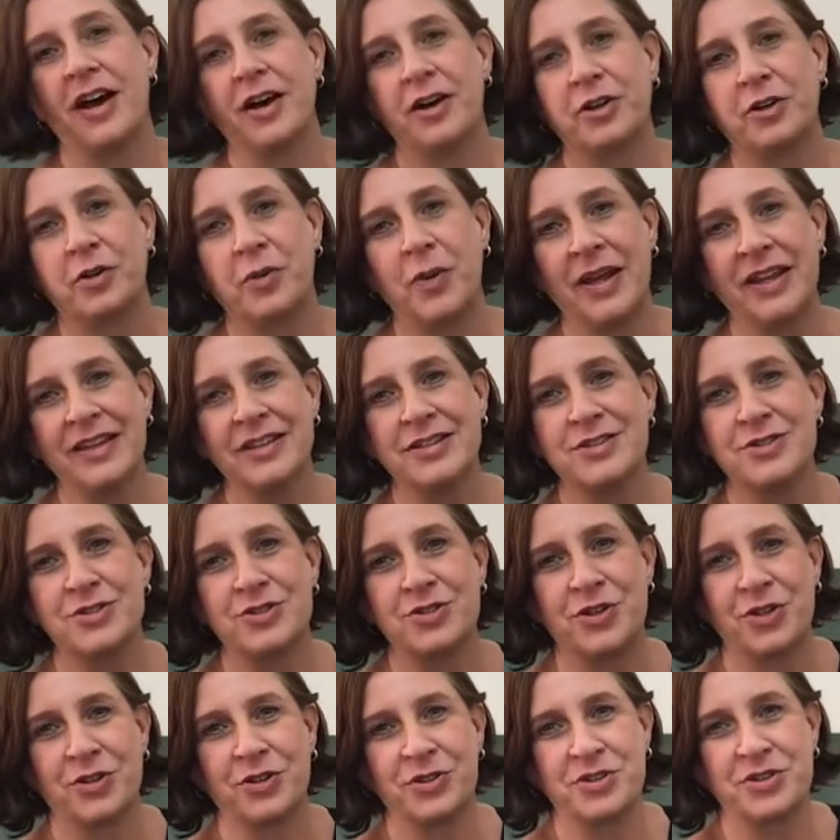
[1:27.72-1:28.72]
Gwen's
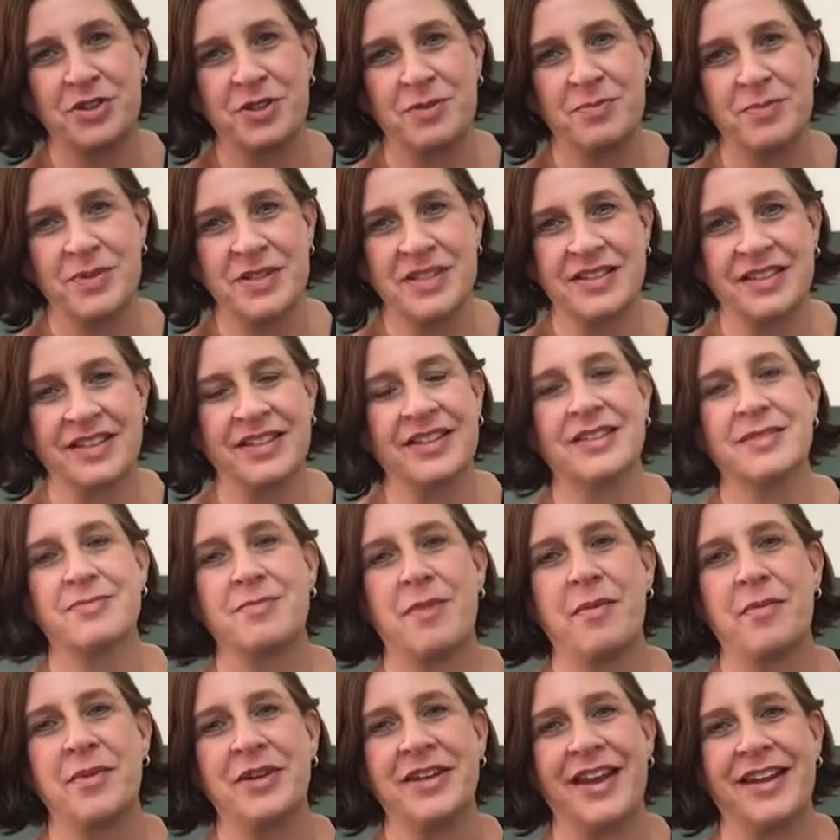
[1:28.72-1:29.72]
choc chip biscuits.
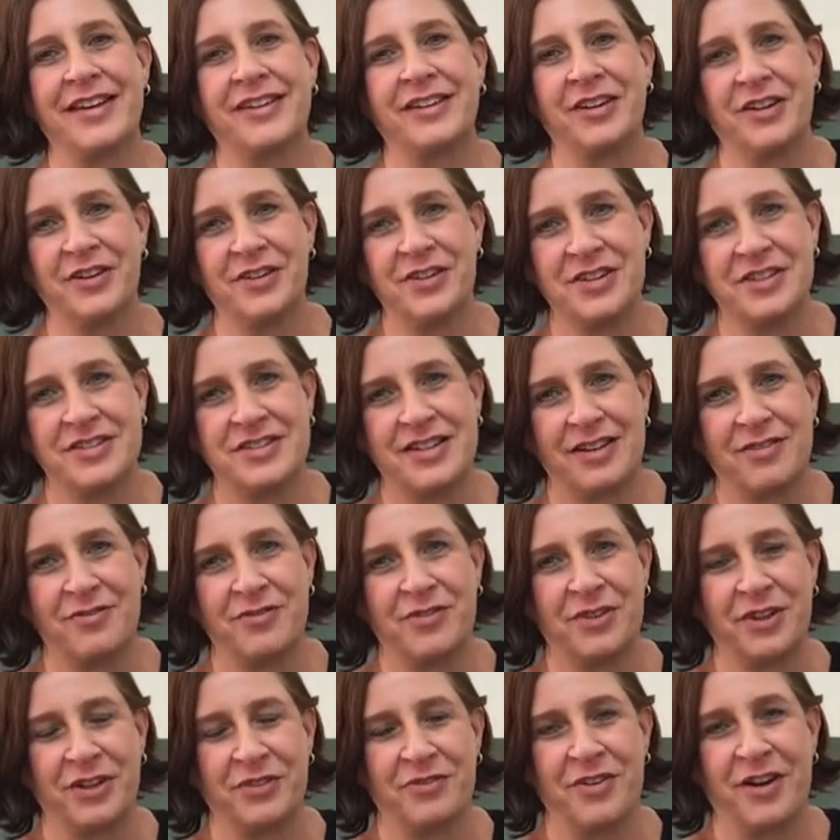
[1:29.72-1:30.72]
Mum and Dad go to the
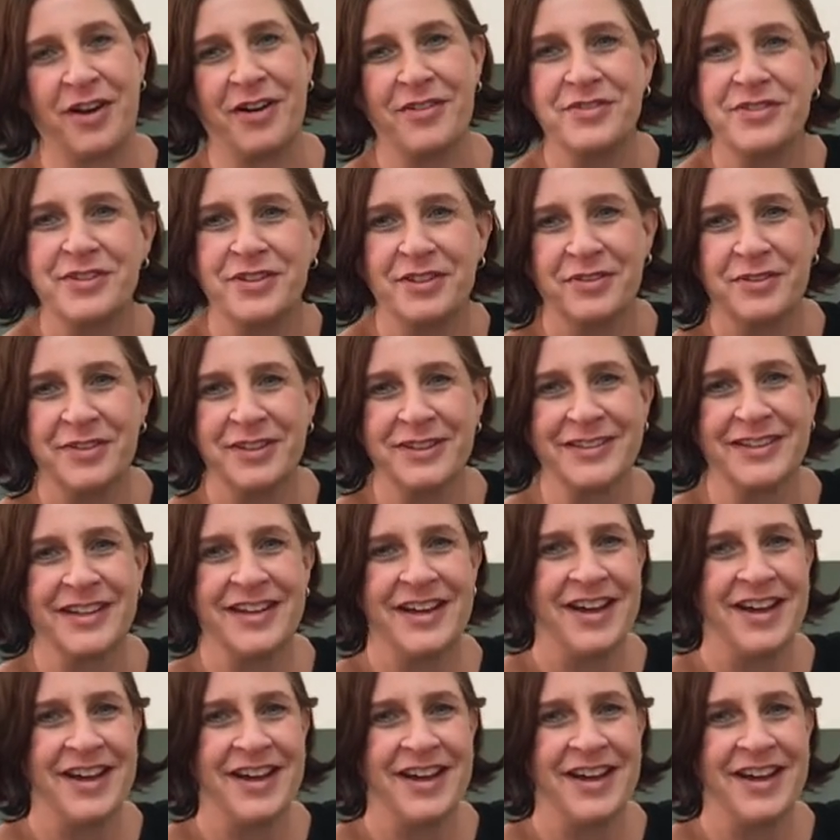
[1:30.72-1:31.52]
10:45 service.